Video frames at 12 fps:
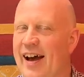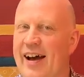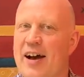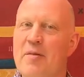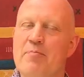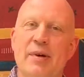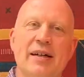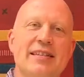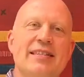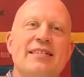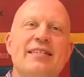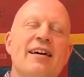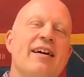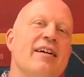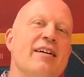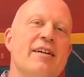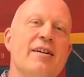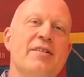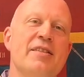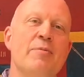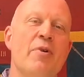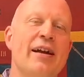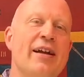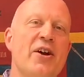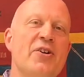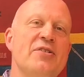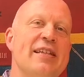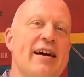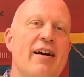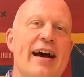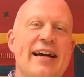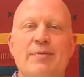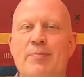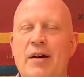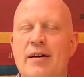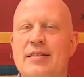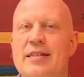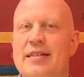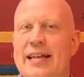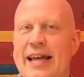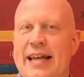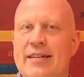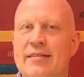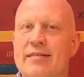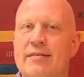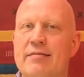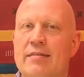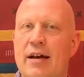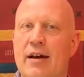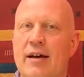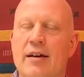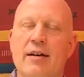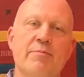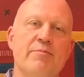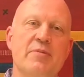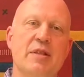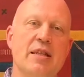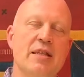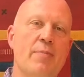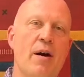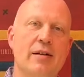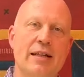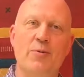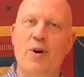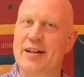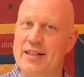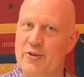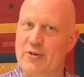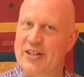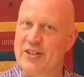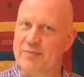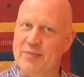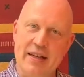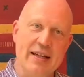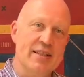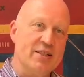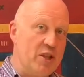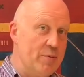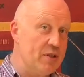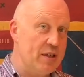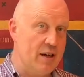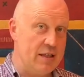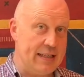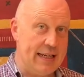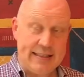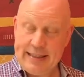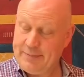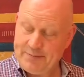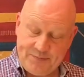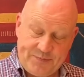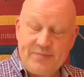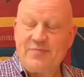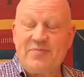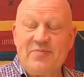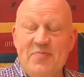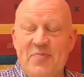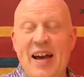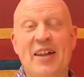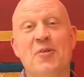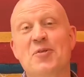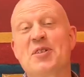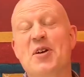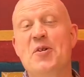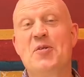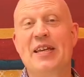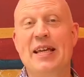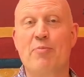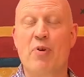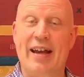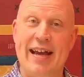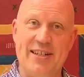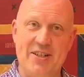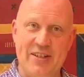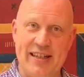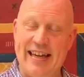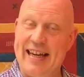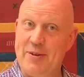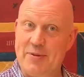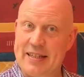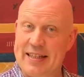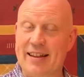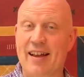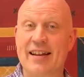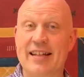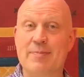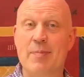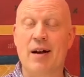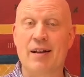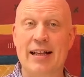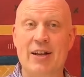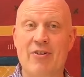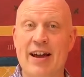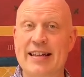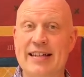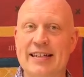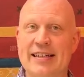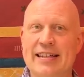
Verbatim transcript: Uh, but uh, the Marencos, they are experts in um, the sparkling wines of the region. So the Moscato d'Asti and also the Brachetto d'Acqui, which is the lightly sparkling red.